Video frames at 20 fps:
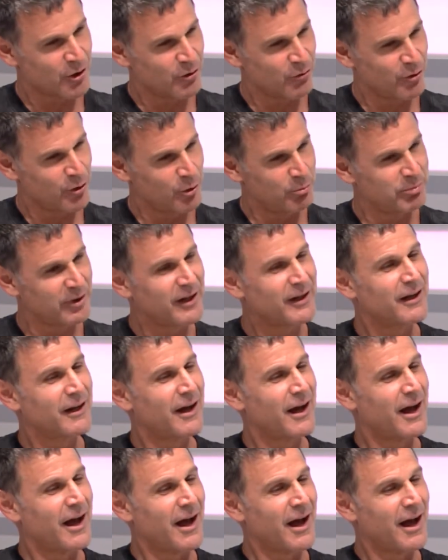group.
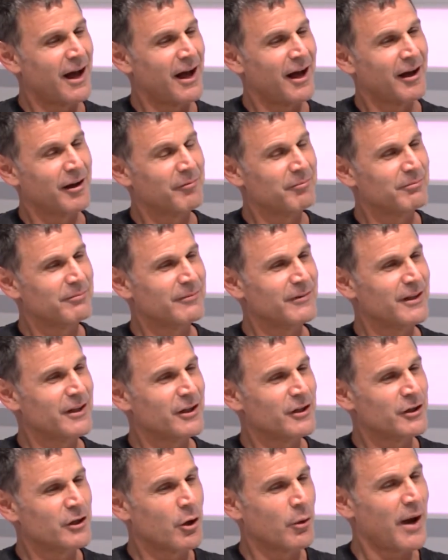
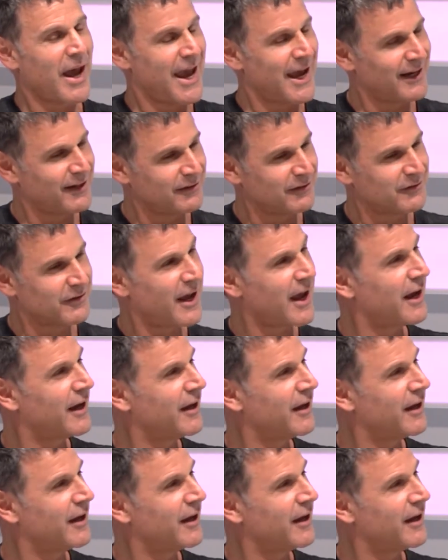Hate,